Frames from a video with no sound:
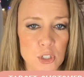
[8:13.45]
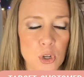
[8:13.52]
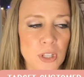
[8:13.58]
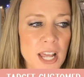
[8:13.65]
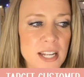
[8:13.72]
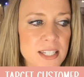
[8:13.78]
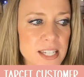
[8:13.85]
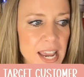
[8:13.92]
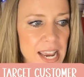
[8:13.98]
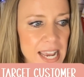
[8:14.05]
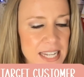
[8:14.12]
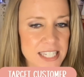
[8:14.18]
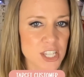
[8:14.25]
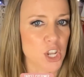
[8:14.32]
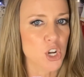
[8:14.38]
So let's say
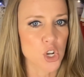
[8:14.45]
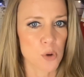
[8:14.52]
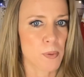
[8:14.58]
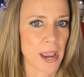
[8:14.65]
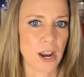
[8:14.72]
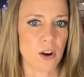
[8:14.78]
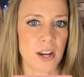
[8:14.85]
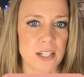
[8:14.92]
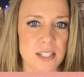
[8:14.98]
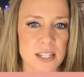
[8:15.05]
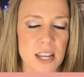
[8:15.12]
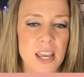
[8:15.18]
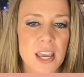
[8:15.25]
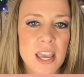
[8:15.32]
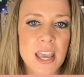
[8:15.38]
it's the new parent,
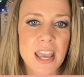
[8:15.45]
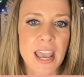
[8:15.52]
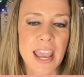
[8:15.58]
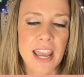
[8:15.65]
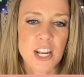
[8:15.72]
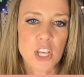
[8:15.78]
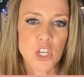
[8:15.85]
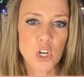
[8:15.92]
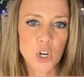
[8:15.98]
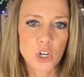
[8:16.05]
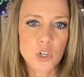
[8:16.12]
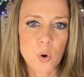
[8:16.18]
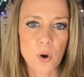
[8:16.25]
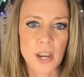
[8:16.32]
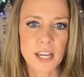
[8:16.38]
and you're
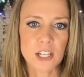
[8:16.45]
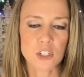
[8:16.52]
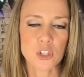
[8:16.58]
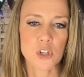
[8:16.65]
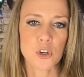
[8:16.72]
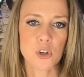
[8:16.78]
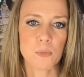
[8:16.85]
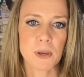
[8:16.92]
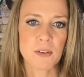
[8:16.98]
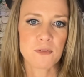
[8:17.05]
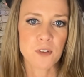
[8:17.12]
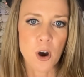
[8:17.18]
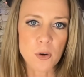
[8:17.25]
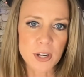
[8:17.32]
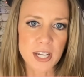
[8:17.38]
going to be
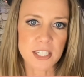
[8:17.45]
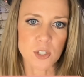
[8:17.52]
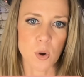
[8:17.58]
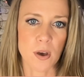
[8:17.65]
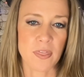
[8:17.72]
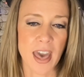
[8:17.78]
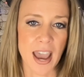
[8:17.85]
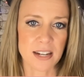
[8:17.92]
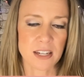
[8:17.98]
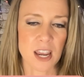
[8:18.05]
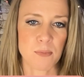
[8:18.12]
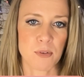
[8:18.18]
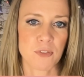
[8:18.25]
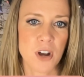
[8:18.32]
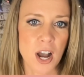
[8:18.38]
focused on that type
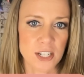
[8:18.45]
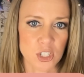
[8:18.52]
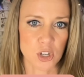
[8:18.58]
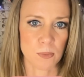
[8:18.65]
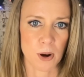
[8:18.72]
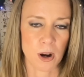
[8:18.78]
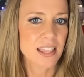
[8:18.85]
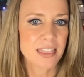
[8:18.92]
of customer.